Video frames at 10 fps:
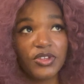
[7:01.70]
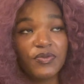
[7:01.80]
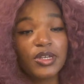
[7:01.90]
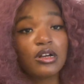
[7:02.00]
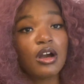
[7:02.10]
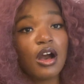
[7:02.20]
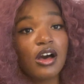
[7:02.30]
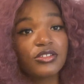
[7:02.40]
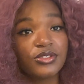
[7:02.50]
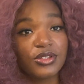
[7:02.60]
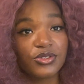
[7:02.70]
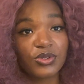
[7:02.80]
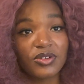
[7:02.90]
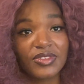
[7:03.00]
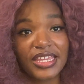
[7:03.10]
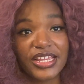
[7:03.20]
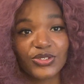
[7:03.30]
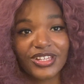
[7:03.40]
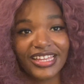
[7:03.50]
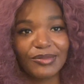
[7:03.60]
you feel called to those sort of things,
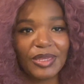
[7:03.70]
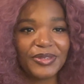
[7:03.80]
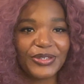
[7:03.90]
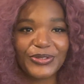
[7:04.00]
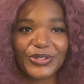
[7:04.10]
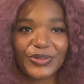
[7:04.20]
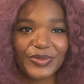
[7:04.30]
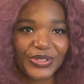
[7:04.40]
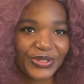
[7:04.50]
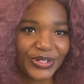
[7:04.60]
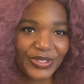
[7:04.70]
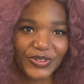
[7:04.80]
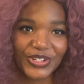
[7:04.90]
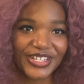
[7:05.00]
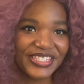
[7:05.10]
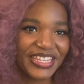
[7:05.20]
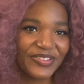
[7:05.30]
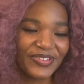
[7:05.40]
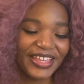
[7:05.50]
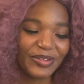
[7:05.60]
or like maybe YouTube just starts suggesting
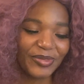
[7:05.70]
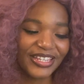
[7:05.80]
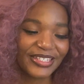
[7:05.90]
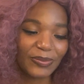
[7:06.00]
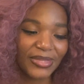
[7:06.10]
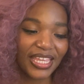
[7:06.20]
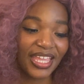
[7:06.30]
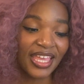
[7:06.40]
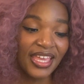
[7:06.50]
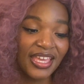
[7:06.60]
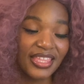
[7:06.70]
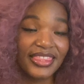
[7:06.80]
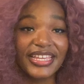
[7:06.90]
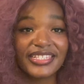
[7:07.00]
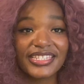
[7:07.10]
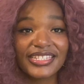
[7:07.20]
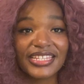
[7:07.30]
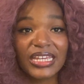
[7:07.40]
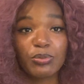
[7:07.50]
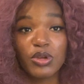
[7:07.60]
it randomly or something, this is
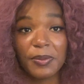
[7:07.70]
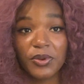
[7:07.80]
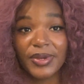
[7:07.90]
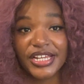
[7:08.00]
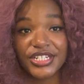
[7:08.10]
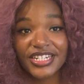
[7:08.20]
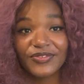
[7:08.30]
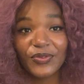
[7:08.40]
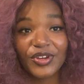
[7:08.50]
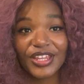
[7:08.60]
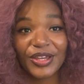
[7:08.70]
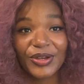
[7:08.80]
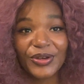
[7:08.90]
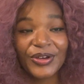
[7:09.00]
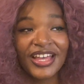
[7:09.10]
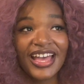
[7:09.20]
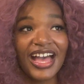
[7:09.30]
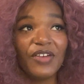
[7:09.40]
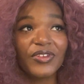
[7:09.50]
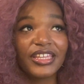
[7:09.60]
like preparation for you.
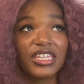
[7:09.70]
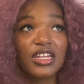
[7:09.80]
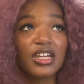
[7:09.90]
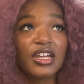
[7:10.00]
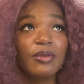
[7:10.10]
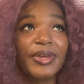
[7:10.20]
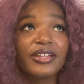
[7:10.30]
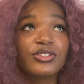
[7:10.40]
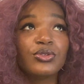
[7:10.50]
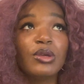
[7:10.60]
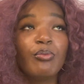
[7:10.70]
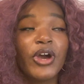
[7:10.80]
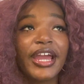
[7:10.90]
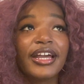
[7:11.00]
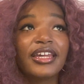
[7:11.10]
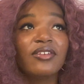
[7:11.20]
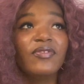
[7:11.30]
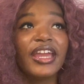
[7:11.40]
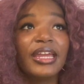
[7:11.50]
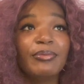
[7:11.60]
I feel like you're about to embark on a
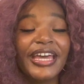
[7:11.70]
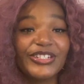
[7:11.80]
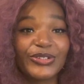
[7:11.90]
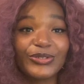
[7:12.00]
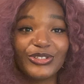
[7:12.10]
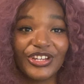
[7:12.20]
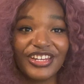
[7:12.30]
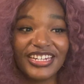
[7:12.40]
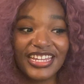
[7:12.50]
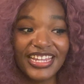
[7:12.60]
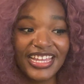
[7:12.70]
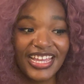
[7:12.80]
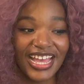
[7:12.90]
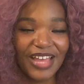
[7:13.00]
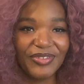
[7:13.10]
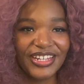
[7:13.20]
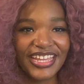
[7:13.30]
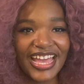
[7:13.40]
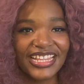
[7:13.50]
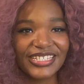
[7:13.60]
very magical journey. I'm hearing
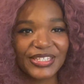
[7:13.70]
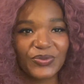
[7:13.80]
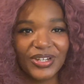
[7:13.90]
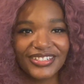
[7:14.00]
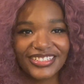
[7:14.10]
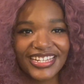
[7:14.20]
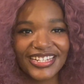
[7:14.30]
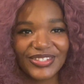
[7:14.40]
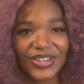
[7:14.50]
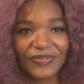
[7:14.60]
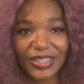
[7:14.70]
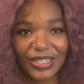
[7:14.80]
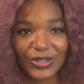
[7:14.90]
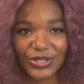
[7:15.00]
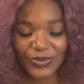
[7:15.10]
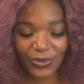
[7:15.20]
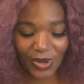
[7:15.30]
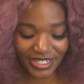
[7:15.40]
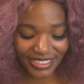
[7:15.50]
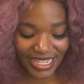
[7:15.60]
Alice in Wonderland, so I feel like you should
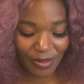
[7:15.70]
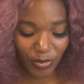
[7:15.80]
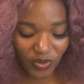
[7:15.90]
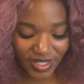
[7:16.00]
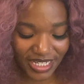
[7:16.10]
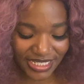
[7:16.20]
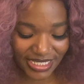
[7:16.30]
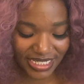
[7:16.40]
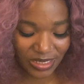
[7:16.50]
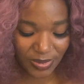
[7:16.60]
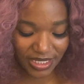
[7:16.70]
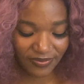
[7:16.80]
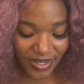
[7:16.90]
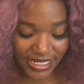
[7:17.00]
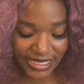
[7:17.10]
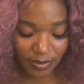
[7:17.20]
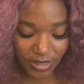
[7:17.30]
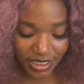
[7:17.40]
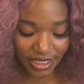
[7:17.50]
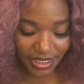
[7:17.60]
watch that movie because it's going to be very similar.